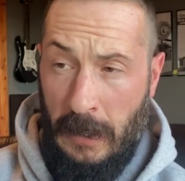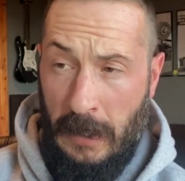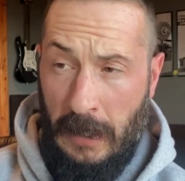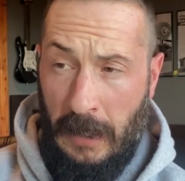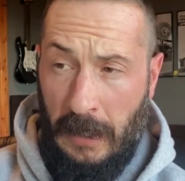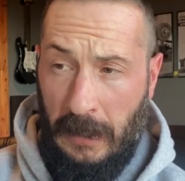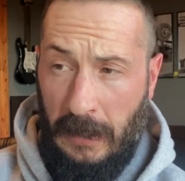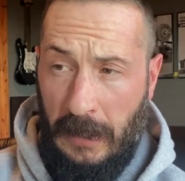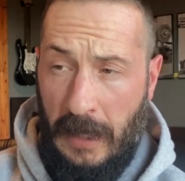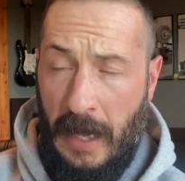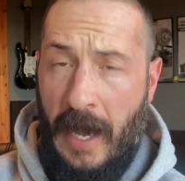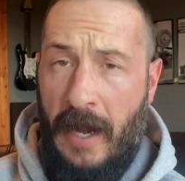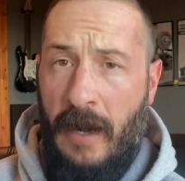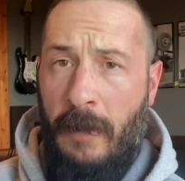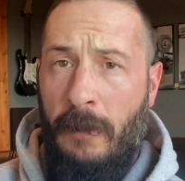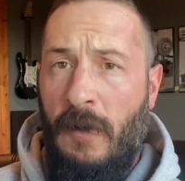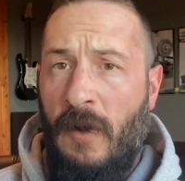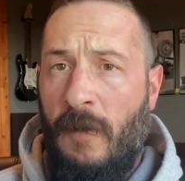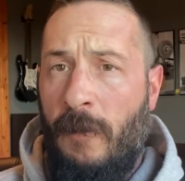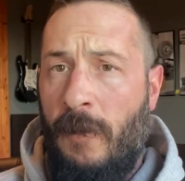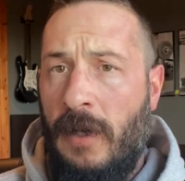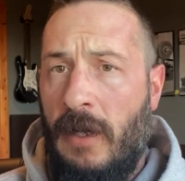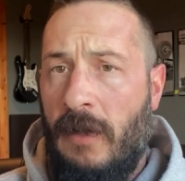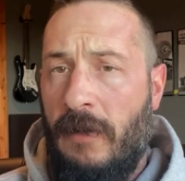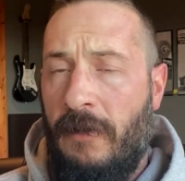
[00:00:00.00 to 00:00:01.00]
a lot of
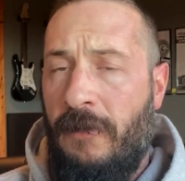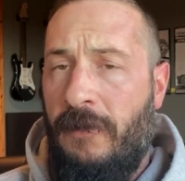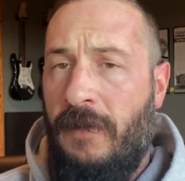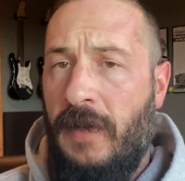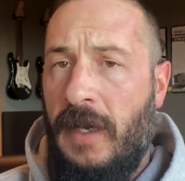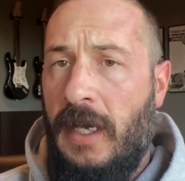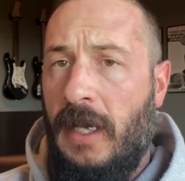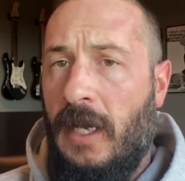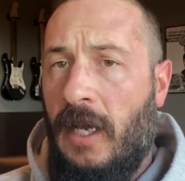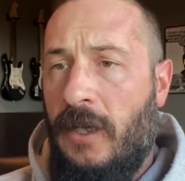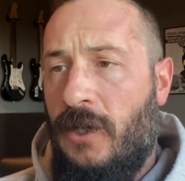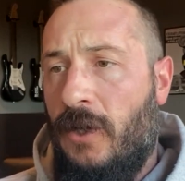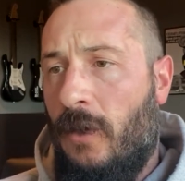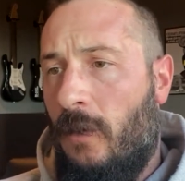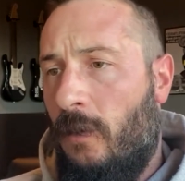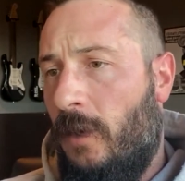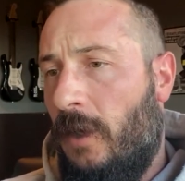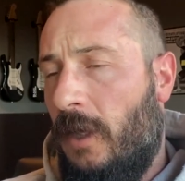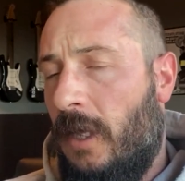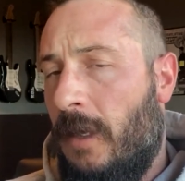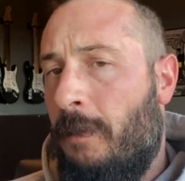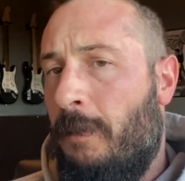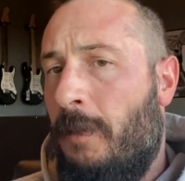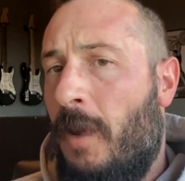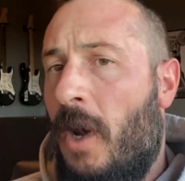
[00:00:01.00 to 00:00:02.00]
movement of the feet, and you're
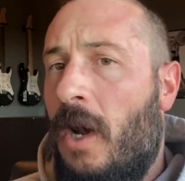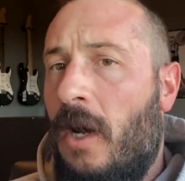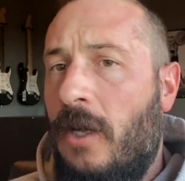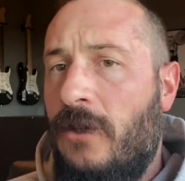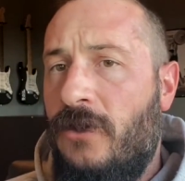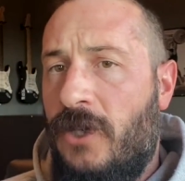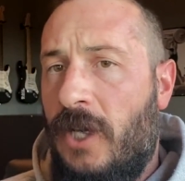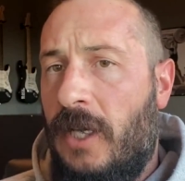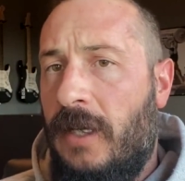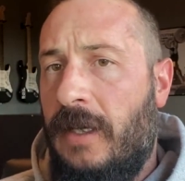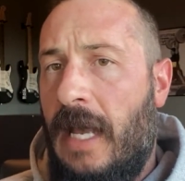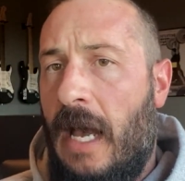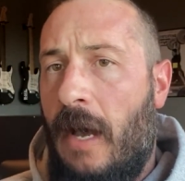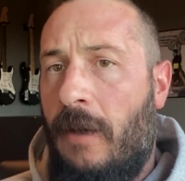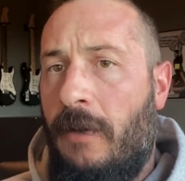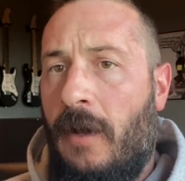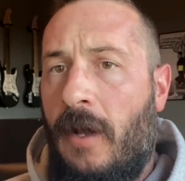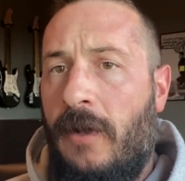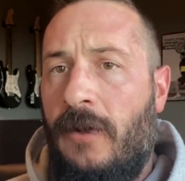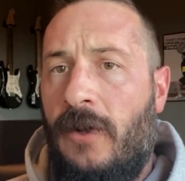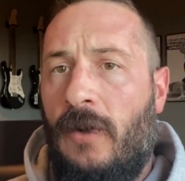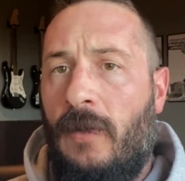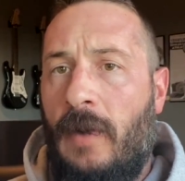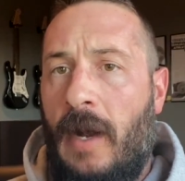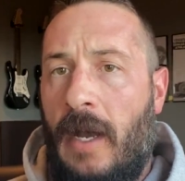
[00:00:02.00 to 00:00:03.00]
really punching down
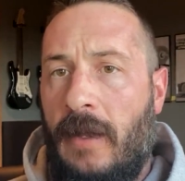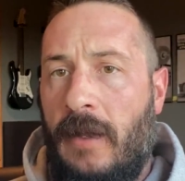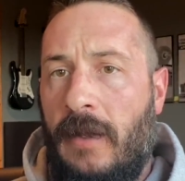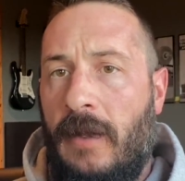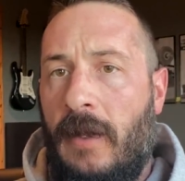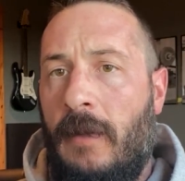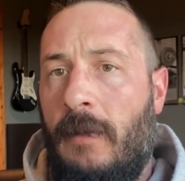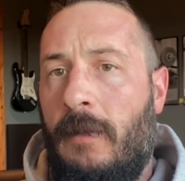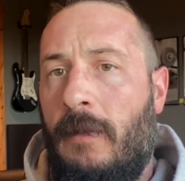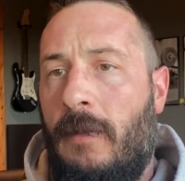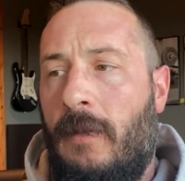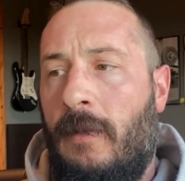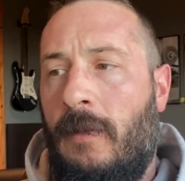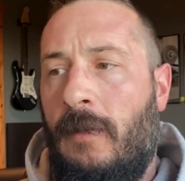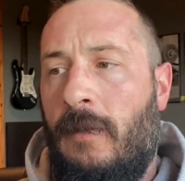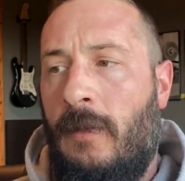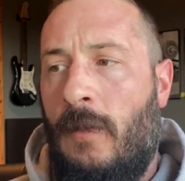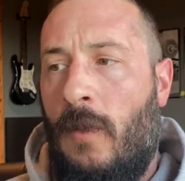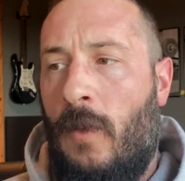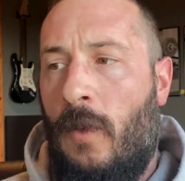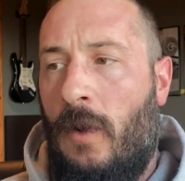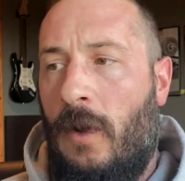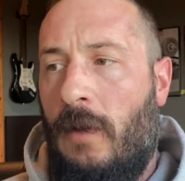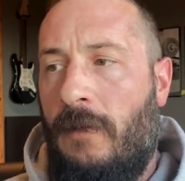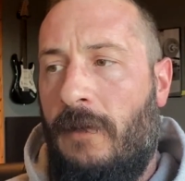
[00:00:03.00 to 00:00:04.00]
under rather than
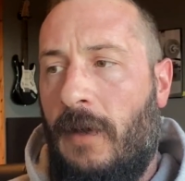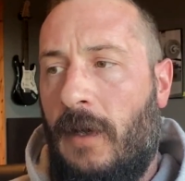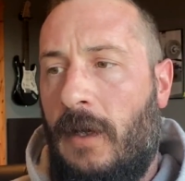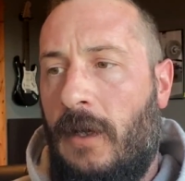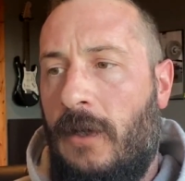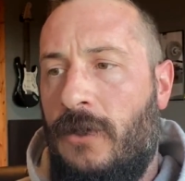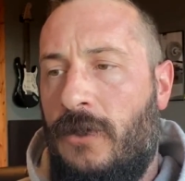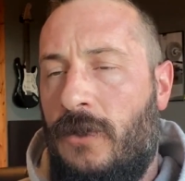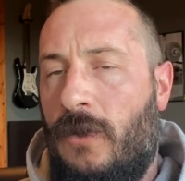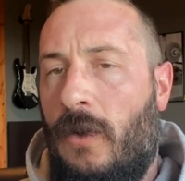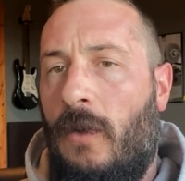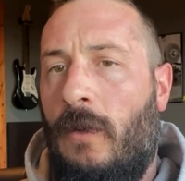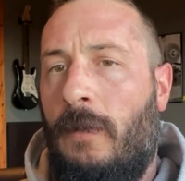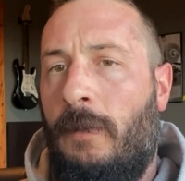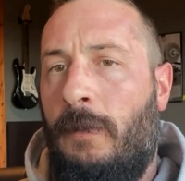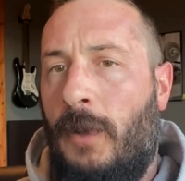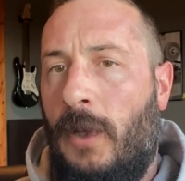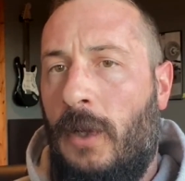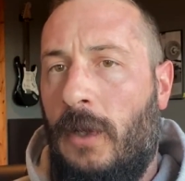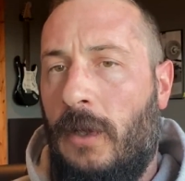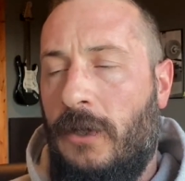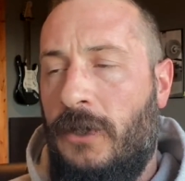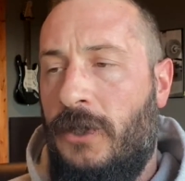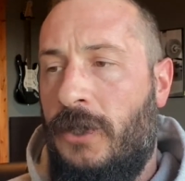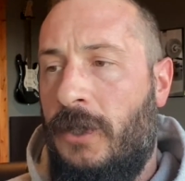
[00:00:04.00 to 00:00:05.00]
more of a controlled
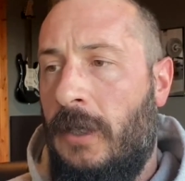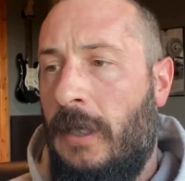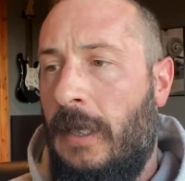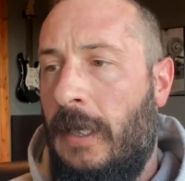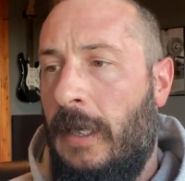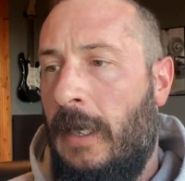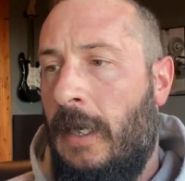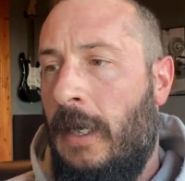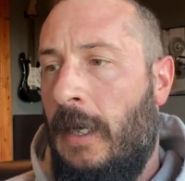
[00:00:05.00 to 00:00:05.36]
push.